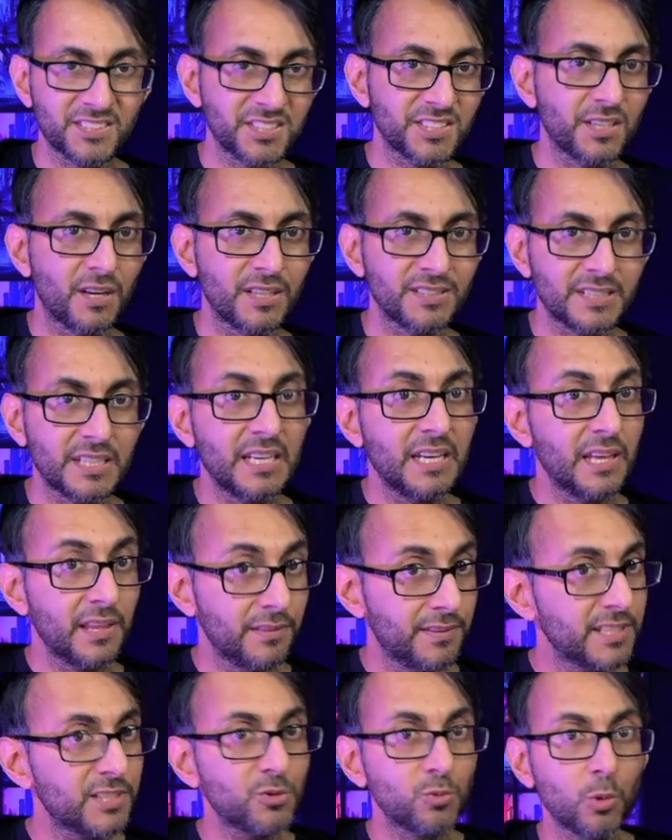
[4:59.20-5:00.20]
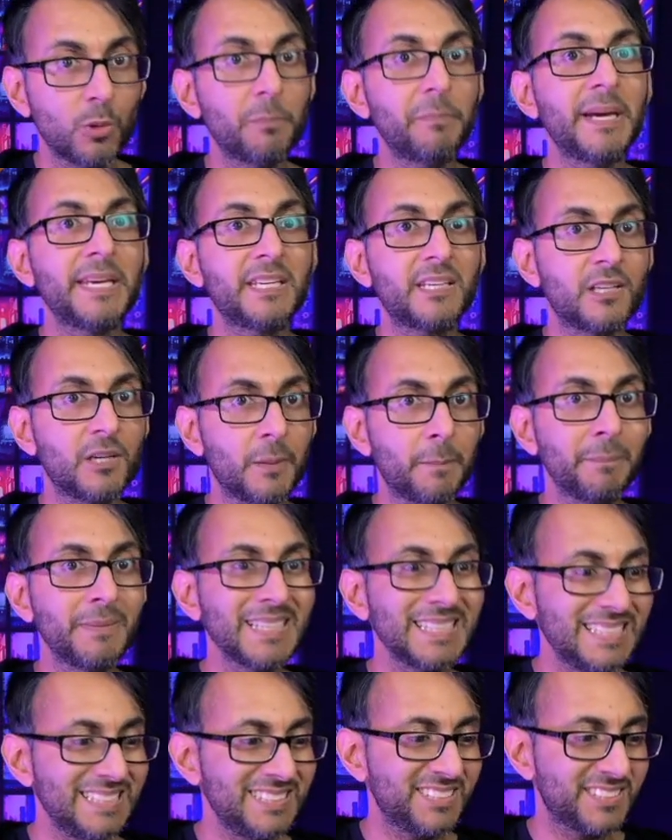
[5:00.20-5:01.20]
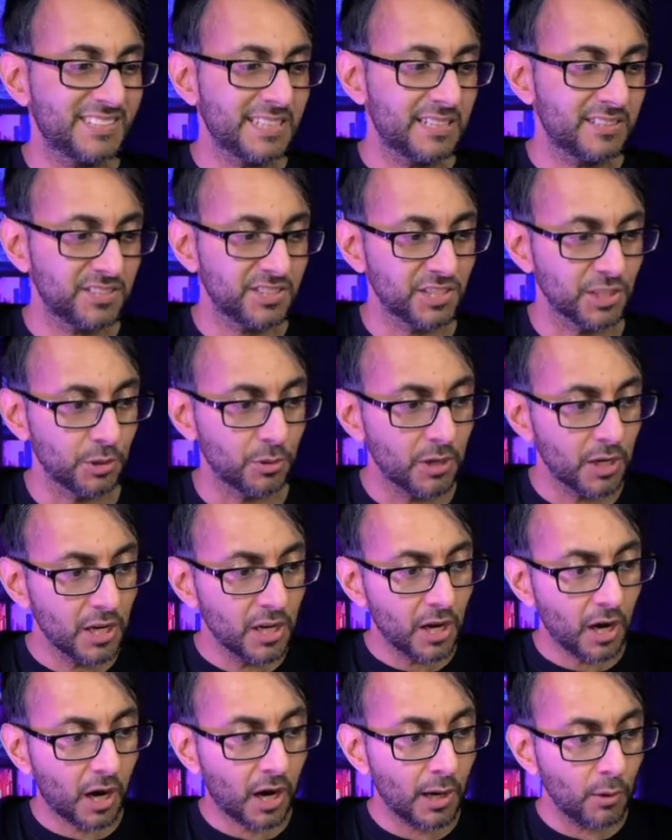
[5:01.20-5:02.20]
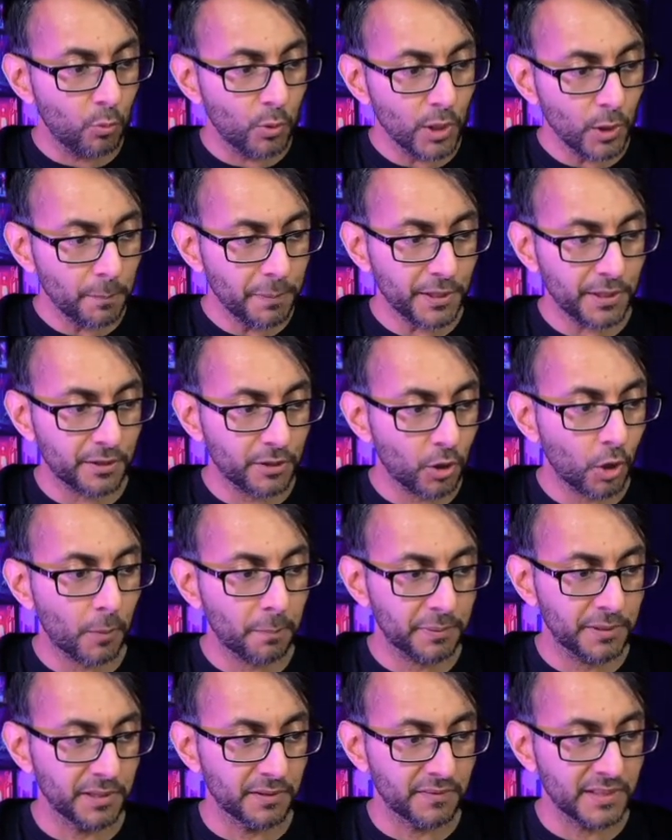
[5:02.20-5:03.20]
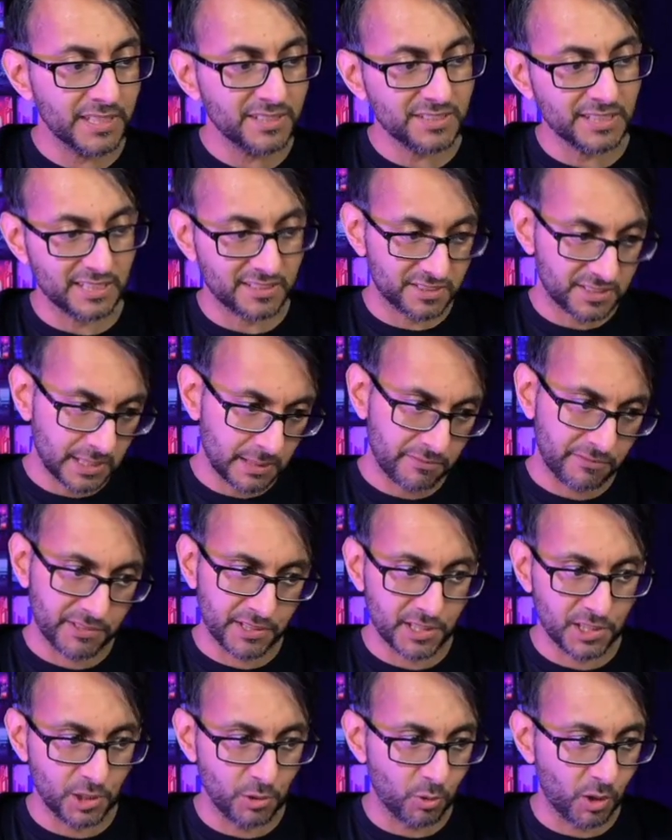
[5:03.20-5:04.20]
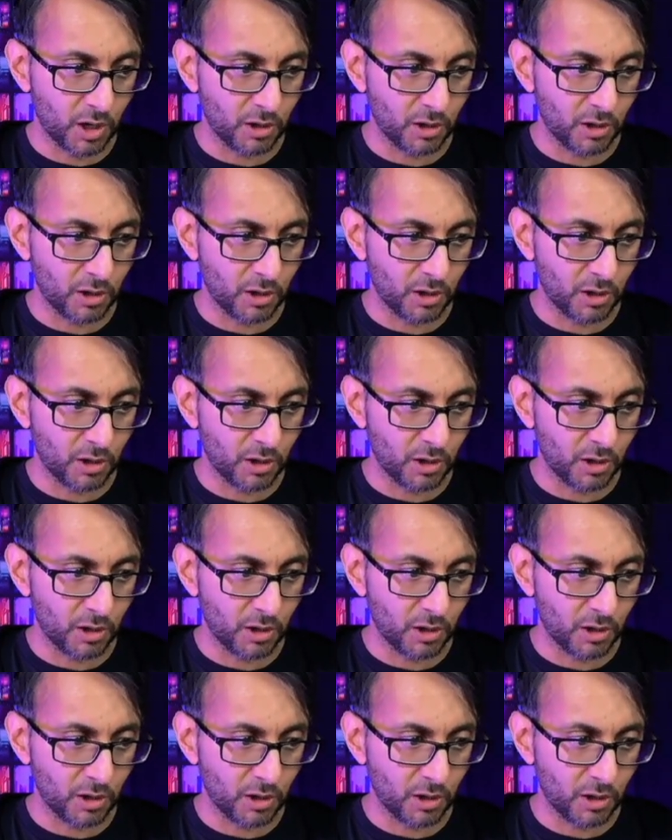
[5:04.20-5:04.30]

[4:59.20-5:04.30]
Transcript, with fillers: and size. This will make complete sense to you. I will put a copy of this, except for the U